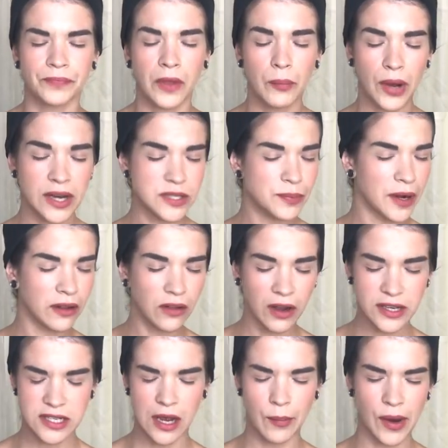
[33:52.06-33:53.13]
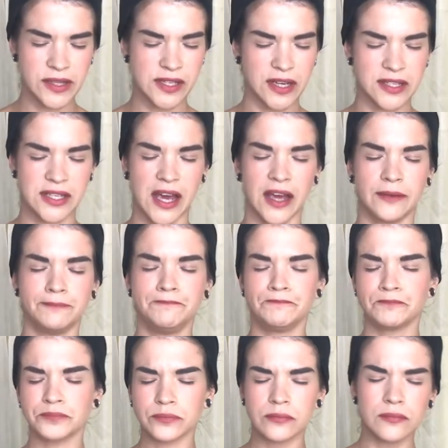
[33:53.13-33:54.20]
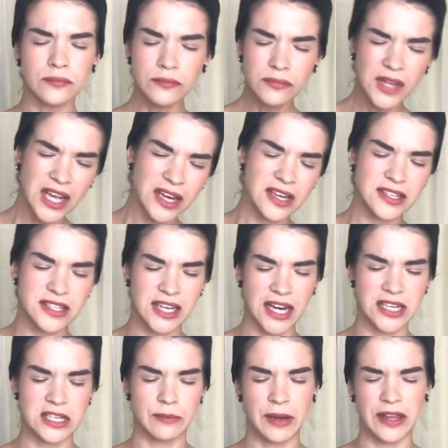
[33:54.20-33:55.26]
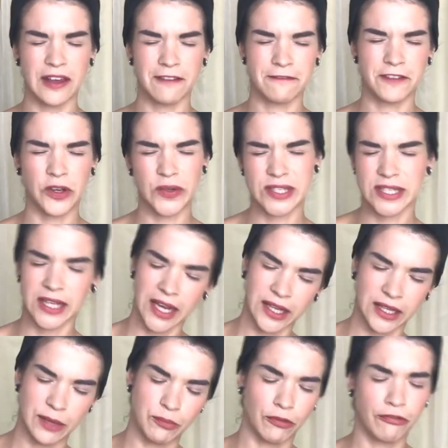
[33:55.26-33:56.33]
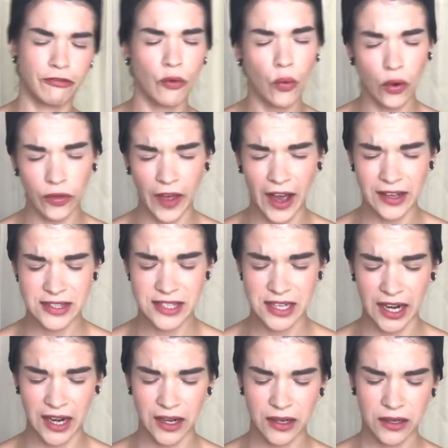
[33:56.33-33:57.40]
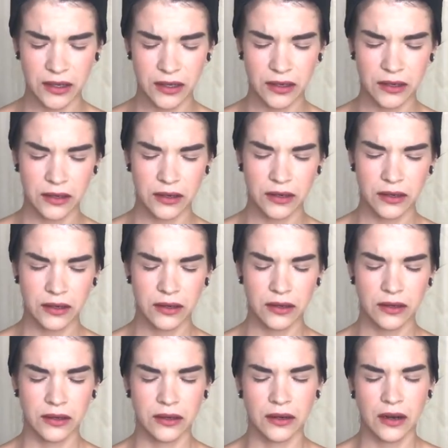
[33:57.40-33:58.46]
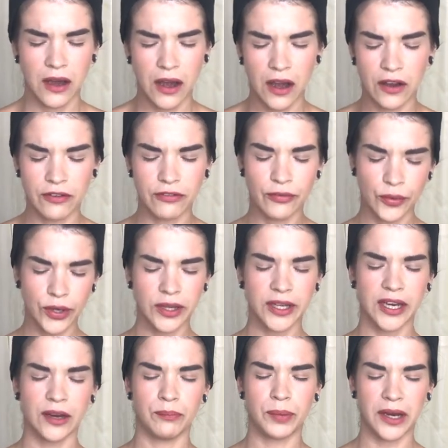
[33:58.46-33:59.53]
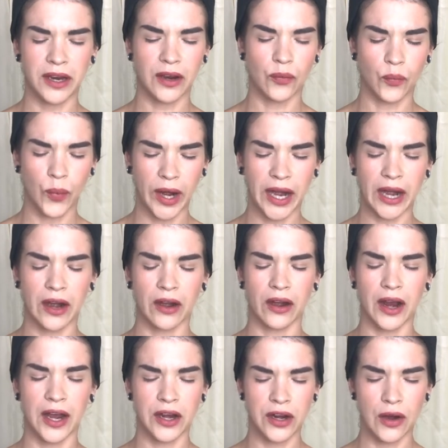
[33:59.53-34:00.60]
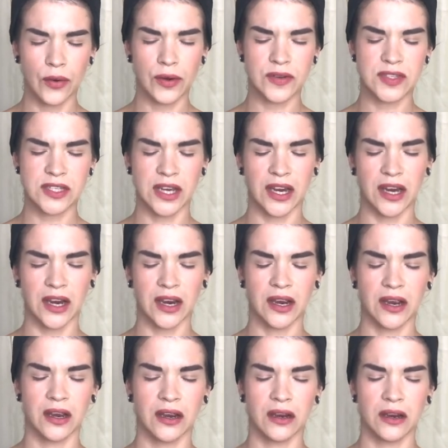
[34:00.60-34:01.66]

But I spent a lot of time, as I said, in a state to me that feels slightly before that state, of really being aware and noticing